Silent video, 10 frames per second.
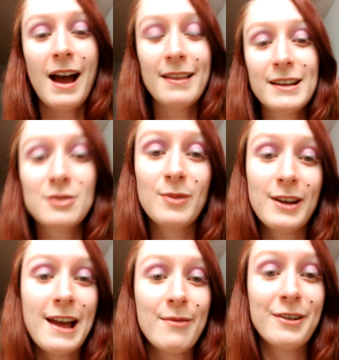I like to wear
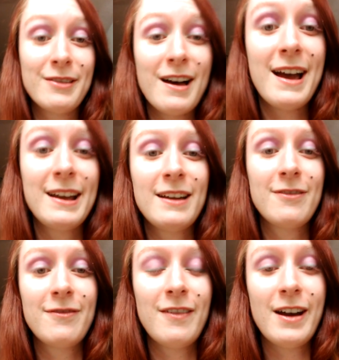that one a lot.
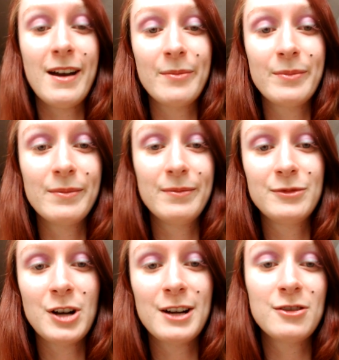If I'm
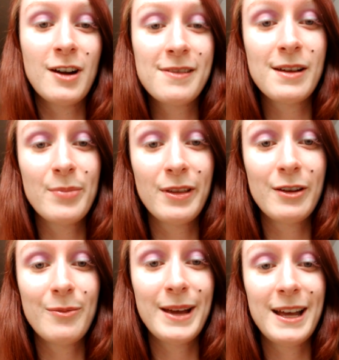trying to dress up a
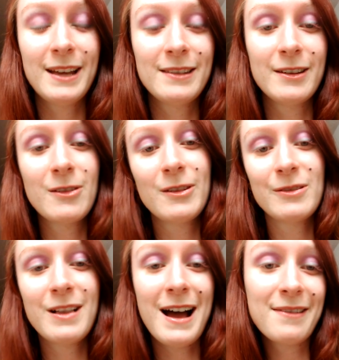little bit and look a little
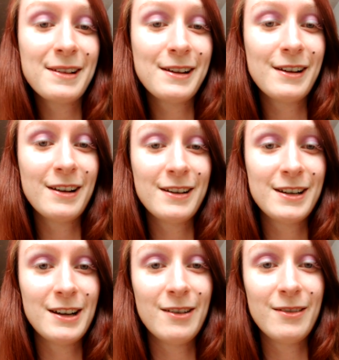
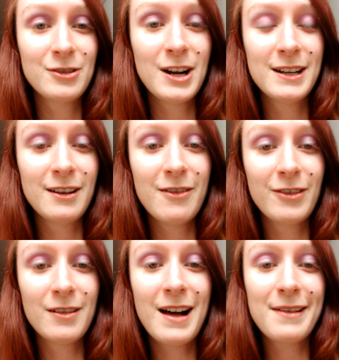classier, trying to go for
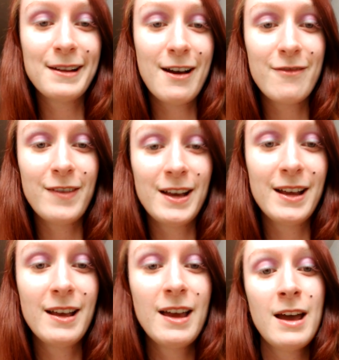a classy
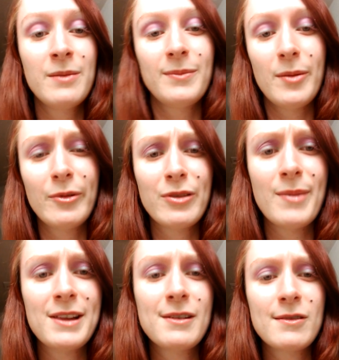outfit, maybe with
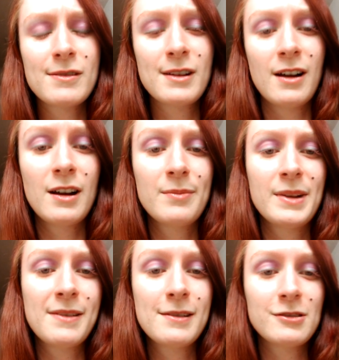my silk skirt,
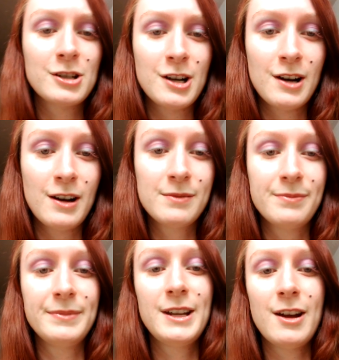my silk shirt,
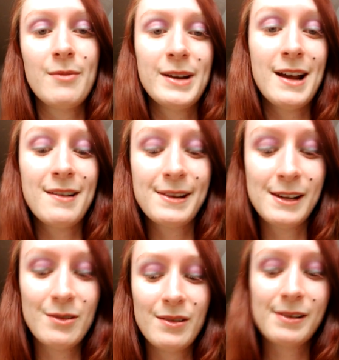and, my nice
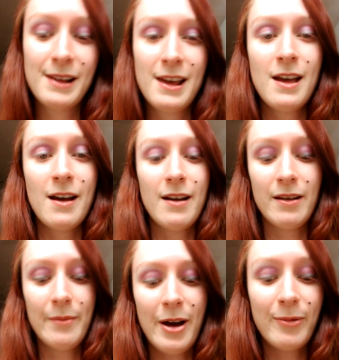heels,
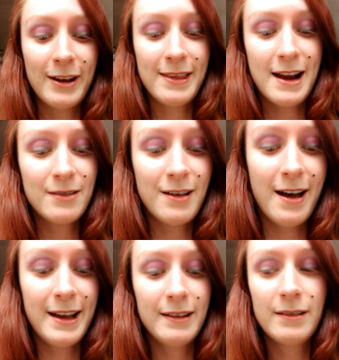I wear that a
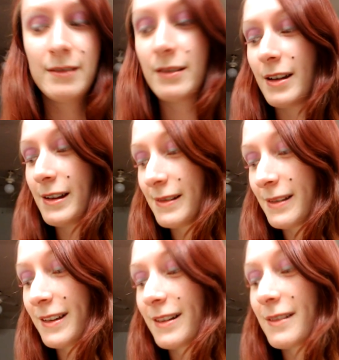lot because
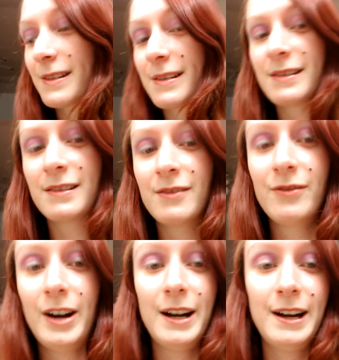it looks
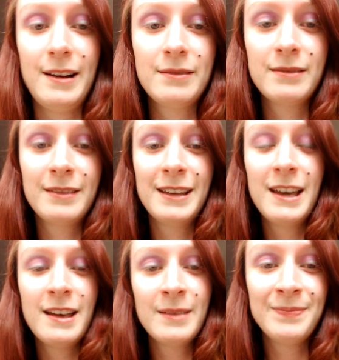very,
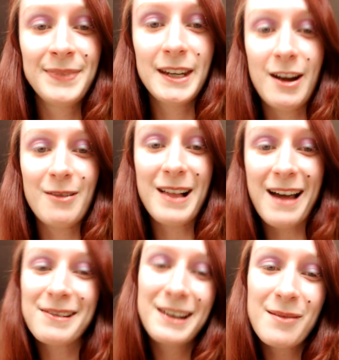
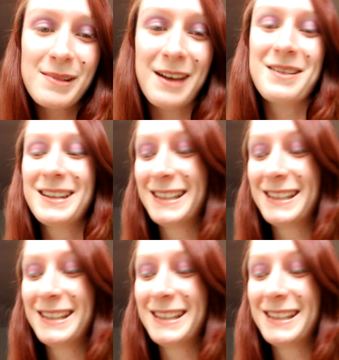classy and upscale.